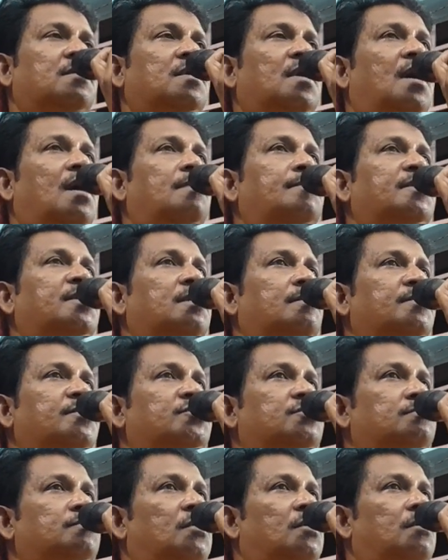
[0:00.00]
I'll be coming
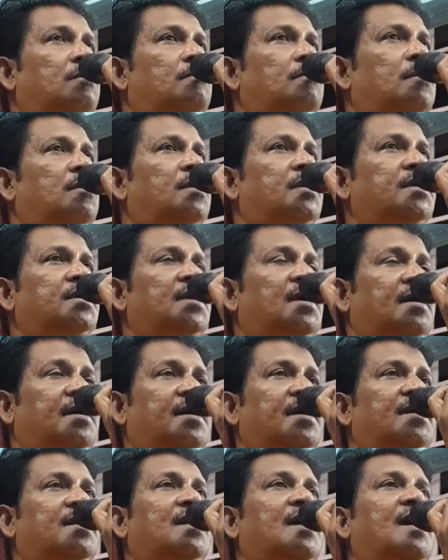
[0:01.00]
tomorrow morning
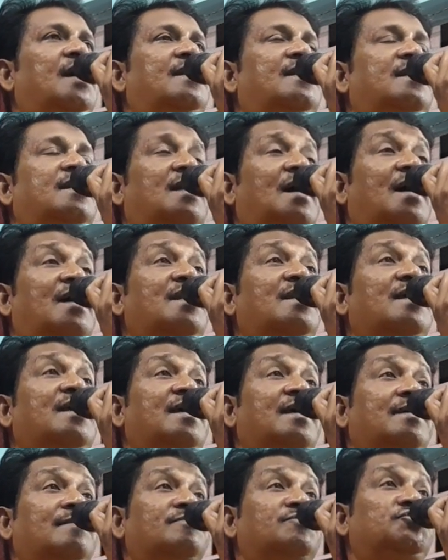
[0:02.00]
again at 9
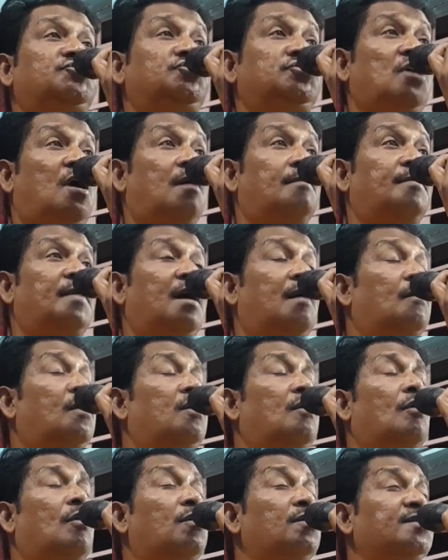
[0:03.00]
a.m. sharp. I
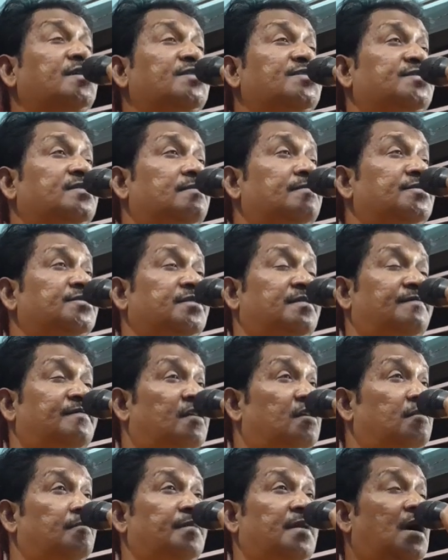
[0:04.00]
want all the servants in
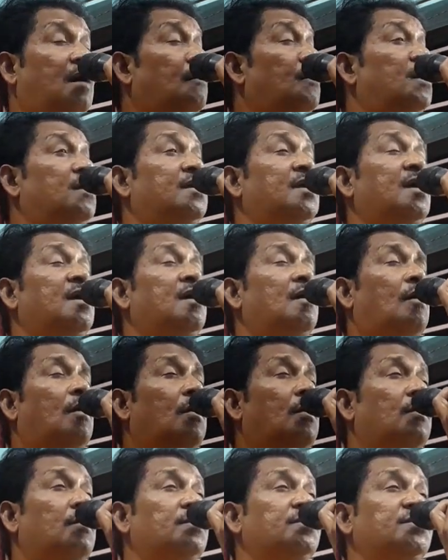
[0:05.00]
front of me. I want
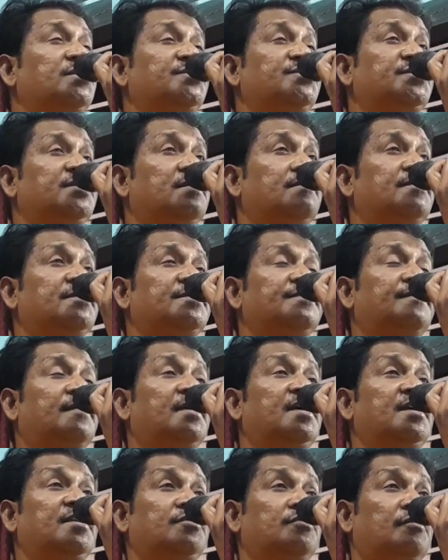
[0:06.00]
all the servants
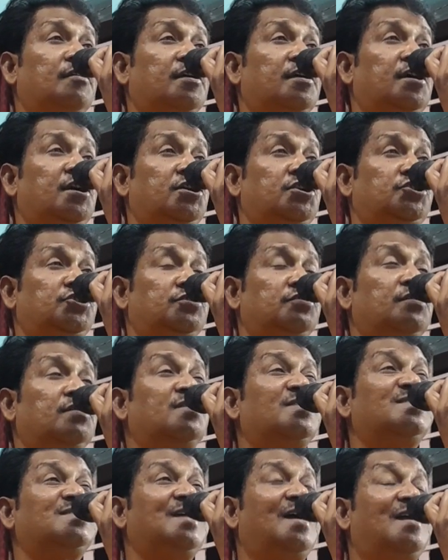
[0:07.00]
for interrogation. Do you
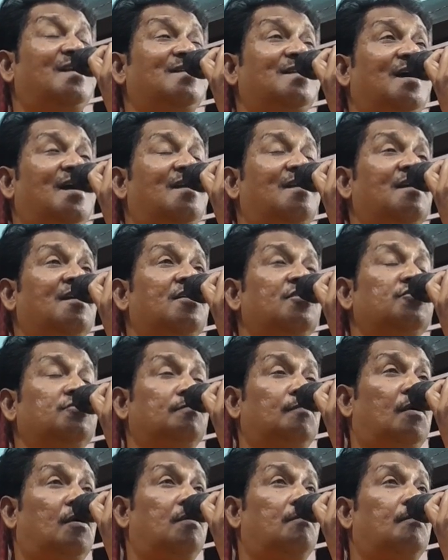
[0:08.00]
understand that?
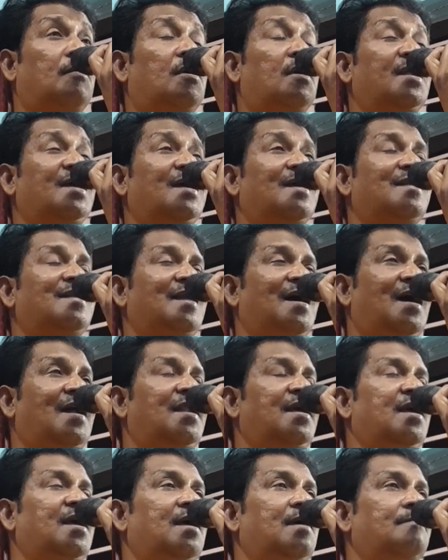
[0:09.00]
Tomorrow morning at
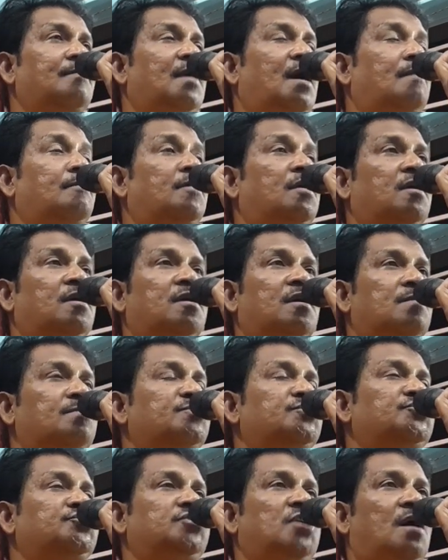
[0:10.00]
9 a.m. I'm going to
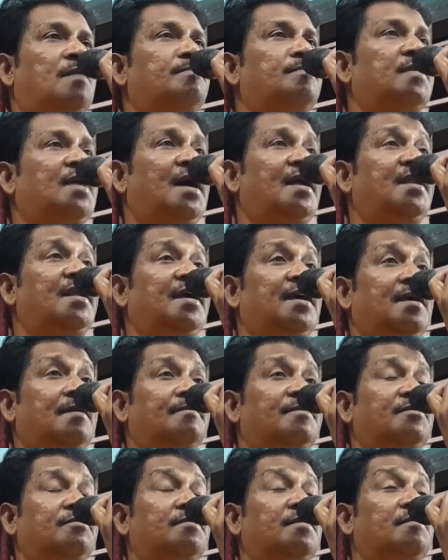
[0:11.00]
come sharp 9
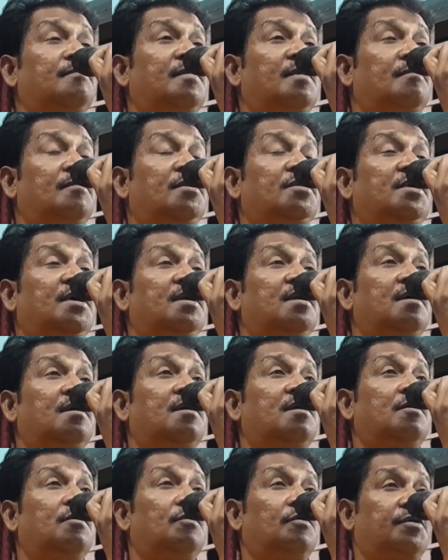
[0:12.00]
a.m. Do you remember that?
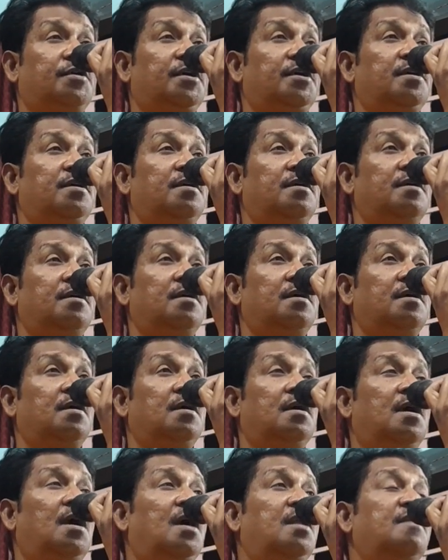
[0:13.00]
Okay?
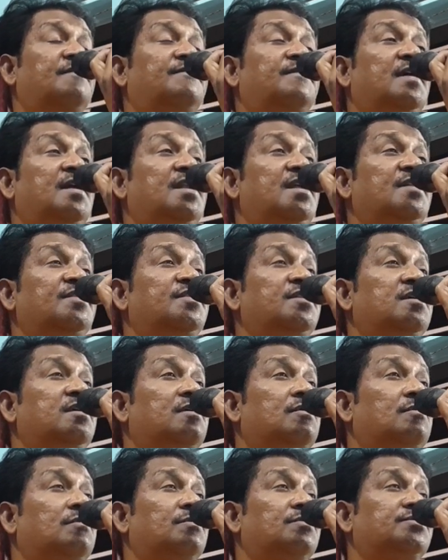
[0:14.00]
And if
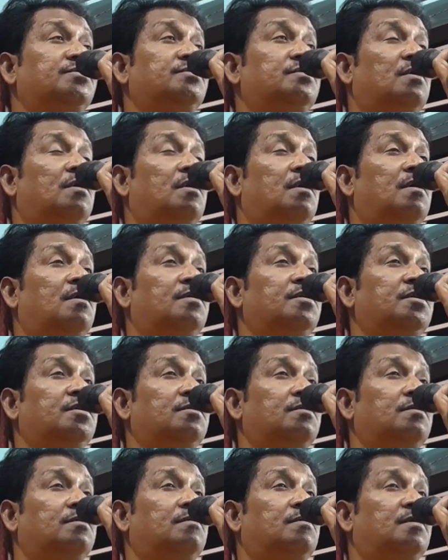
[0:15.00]
anything goes wrong, you
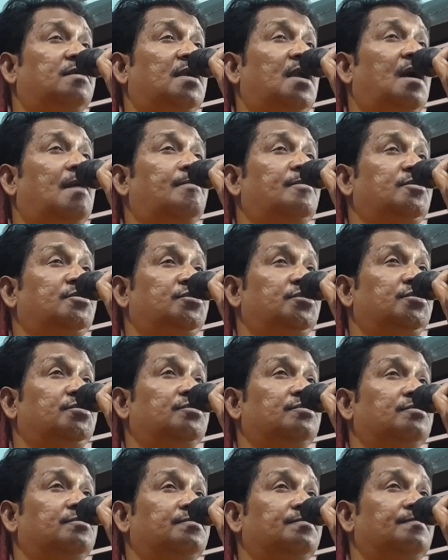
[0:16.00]
know what will happen to
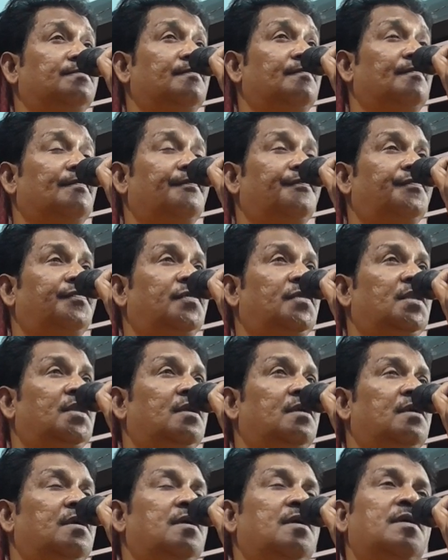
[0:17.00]
you.
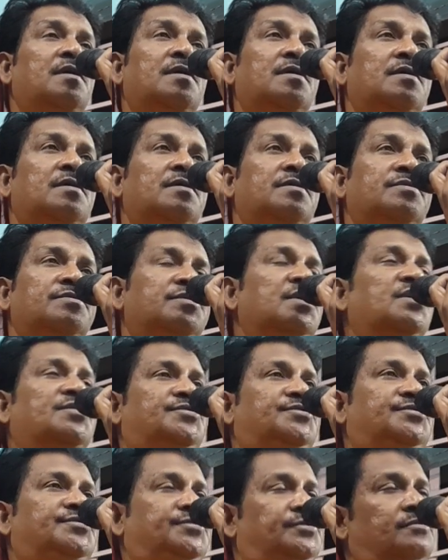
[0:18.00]
Yes,
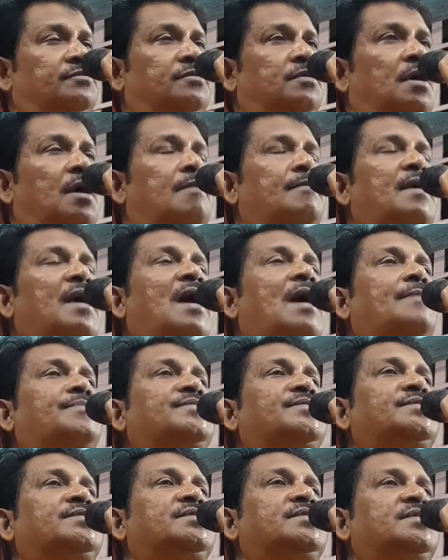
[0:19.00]
sir. I'm
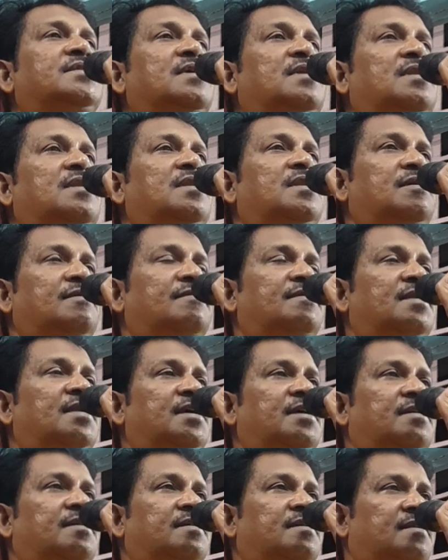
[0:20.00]

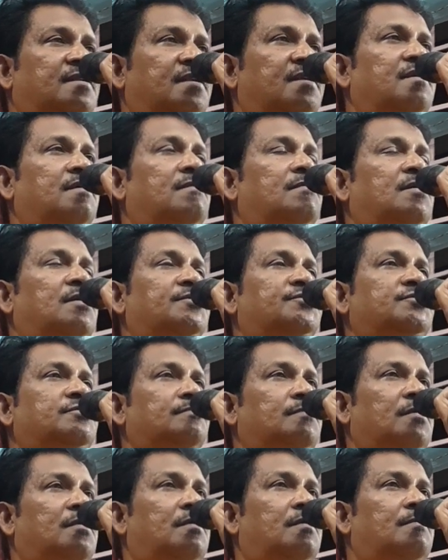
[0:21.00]
absolutely clear about
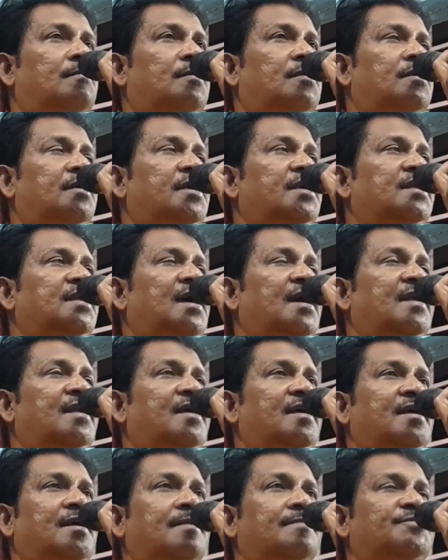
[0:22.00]
tomorrow morning 9
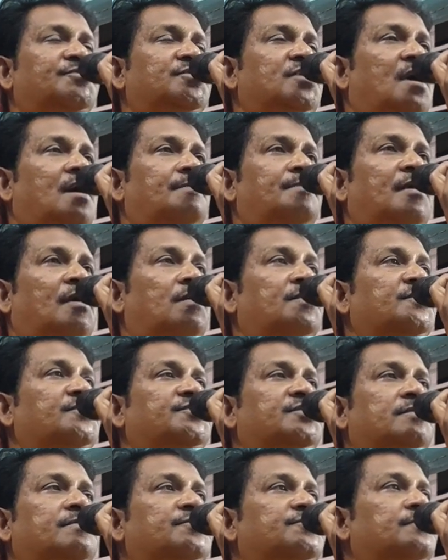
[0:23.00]
a.m. sharp. All the
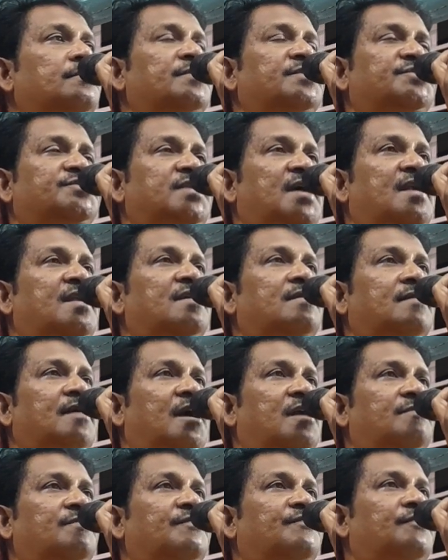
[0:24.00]
servants will be standing
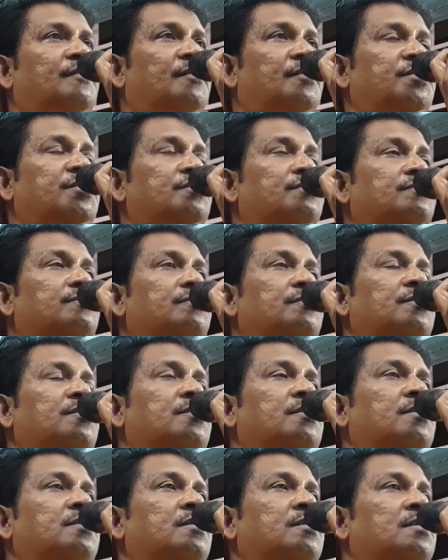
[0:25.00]
right before you.
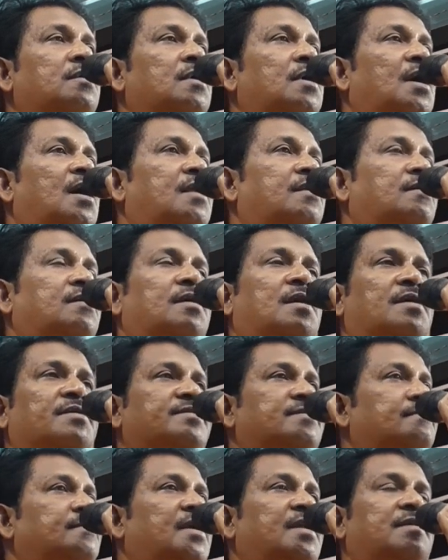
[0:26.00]
And you can
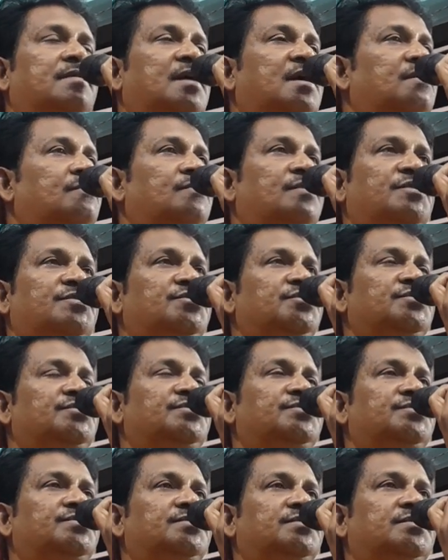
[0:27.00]
ask them any kind of
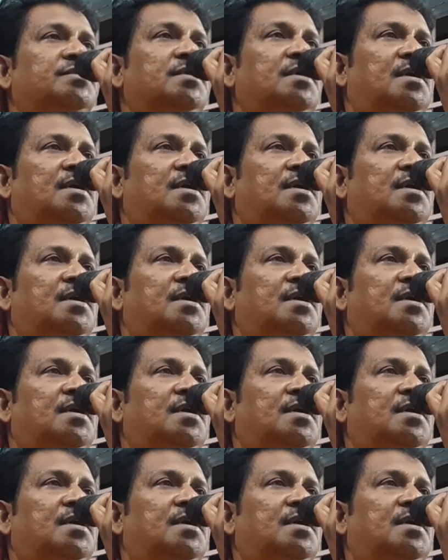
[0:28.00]
questions.